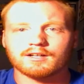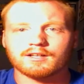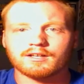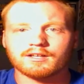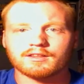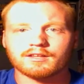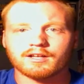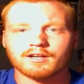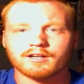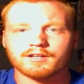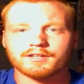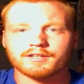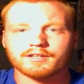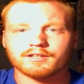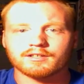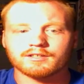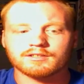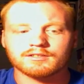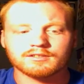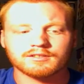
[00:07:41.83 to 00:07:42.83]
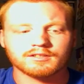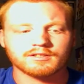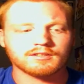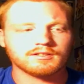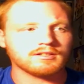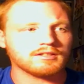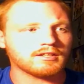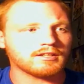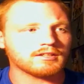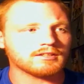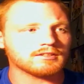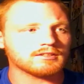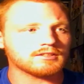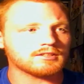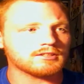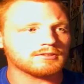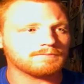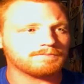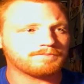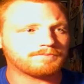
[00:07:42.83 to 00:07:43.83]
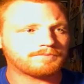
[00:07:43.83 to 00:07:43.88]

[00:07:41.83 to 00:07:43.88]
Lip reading: I like that idea, and